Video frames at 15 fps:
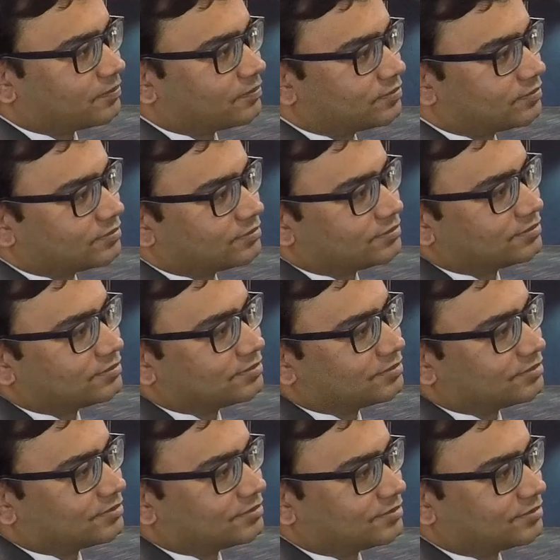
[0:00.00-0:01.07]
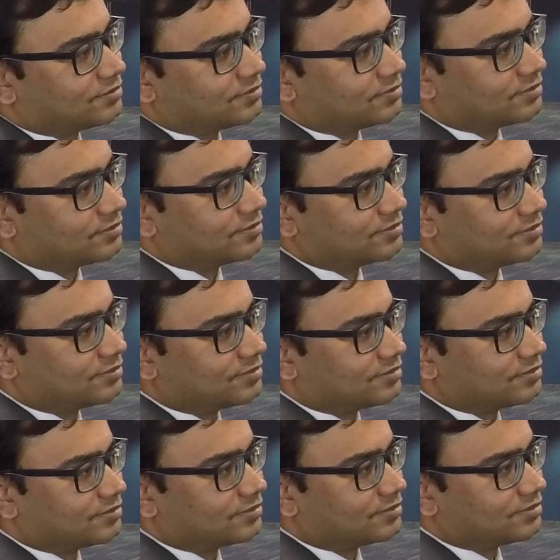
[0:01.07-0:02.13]

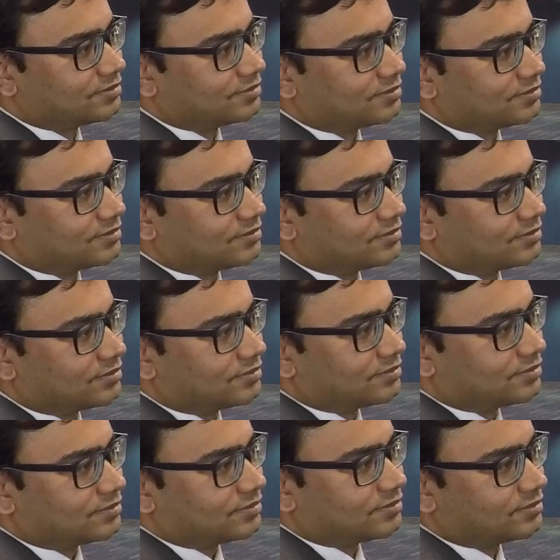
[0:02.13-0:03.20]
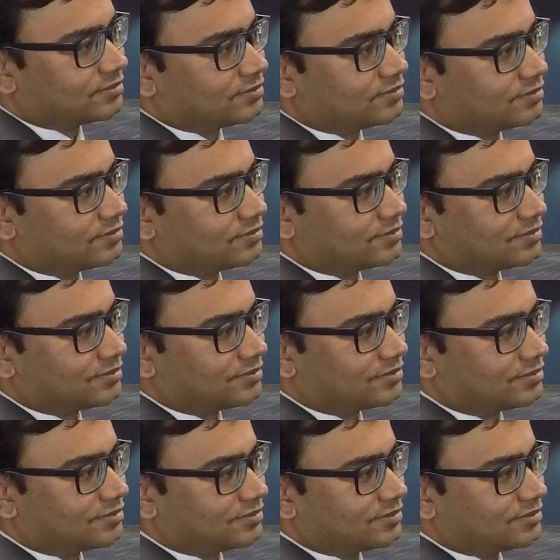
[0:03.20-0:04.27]

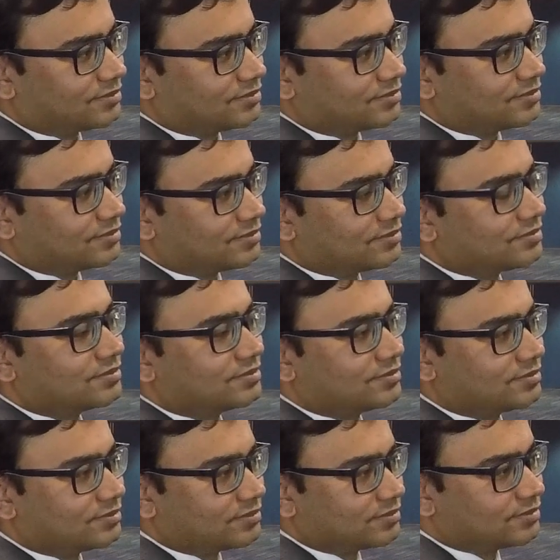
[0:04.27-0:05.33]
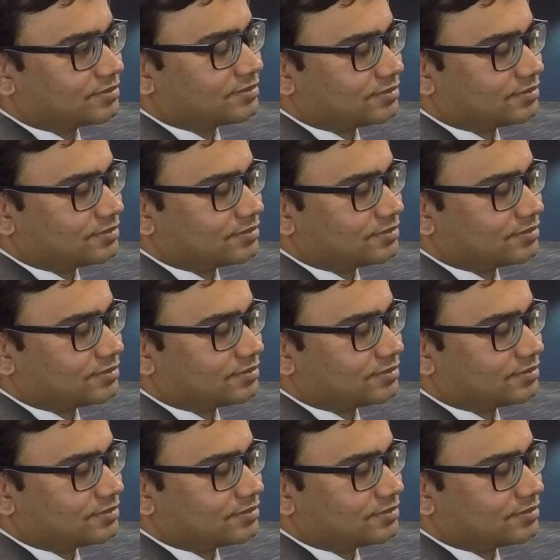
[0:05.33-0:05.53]
[no speech]